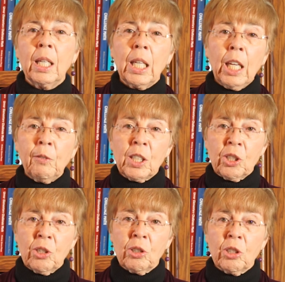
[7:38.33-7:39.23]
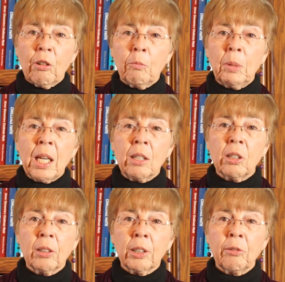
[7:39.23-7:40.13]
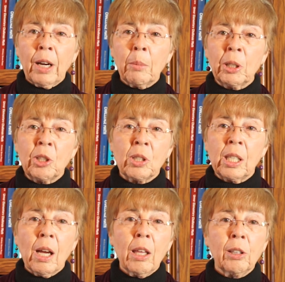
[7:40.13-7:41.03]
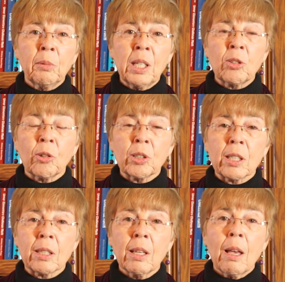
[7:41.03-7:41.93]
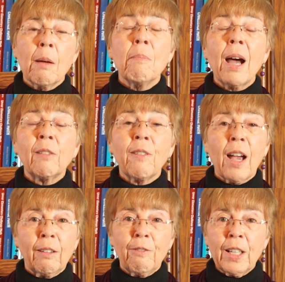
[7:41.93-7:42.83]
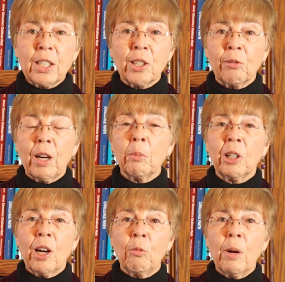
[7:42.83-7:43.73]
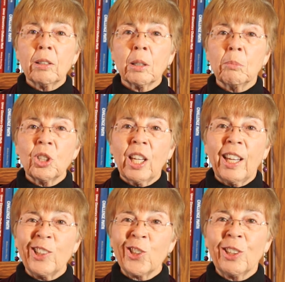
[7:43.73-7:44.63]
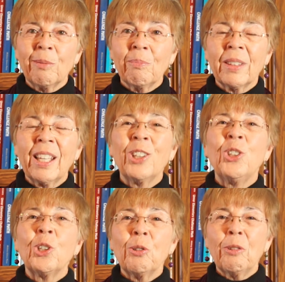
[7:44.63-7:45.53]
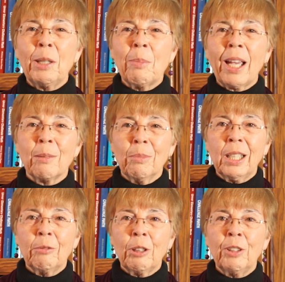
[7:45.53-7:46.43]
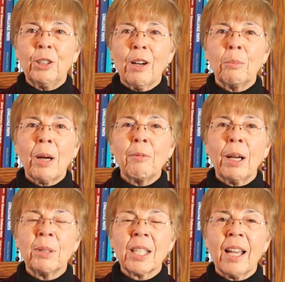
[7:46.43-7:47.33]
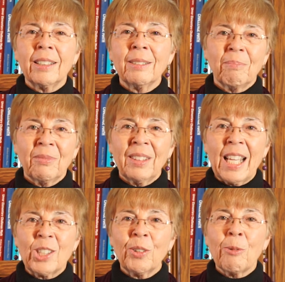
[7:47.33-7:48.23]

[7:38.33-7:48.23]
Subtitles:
Even students who have begun to learn grammar using other resources might find Fix-It grammar a welcome change. You can read my complete review on my website. Thanks for